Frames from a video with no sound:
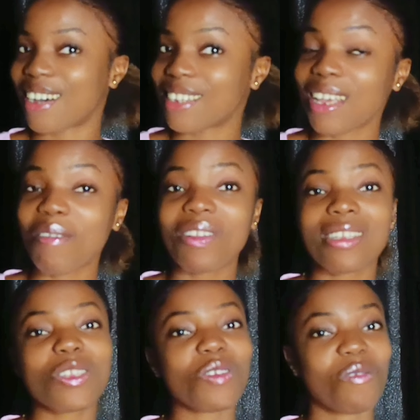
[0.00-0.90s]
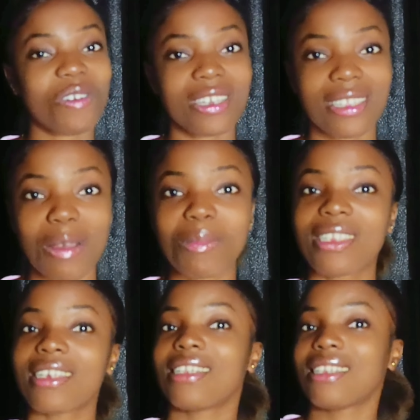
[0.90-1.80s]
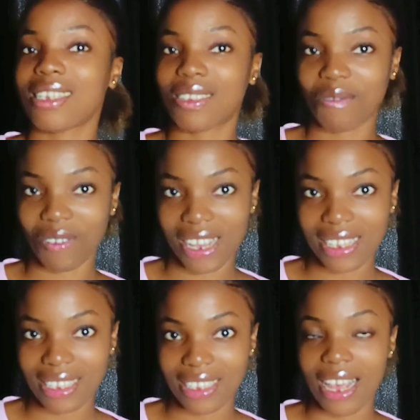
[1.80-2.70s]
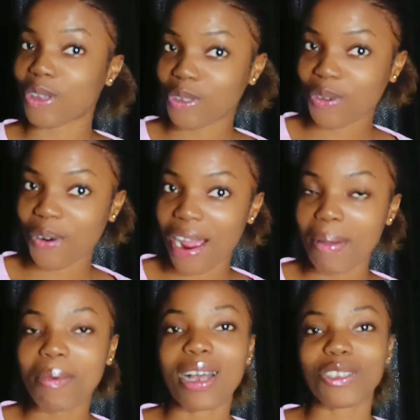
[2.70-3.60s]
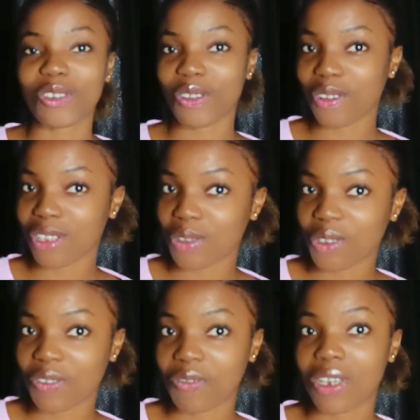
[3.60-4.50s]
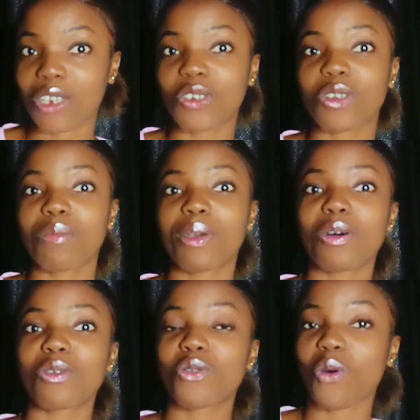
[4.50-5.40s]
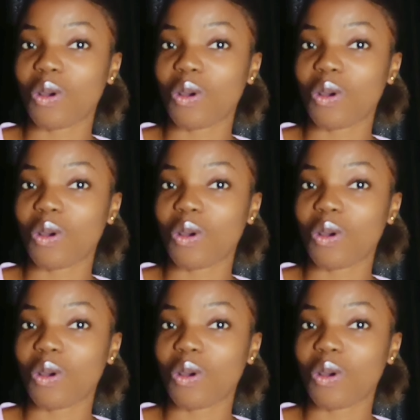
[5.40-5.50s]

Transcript: And if this is your first time seeing this face, subscribe and turn on the notification bell to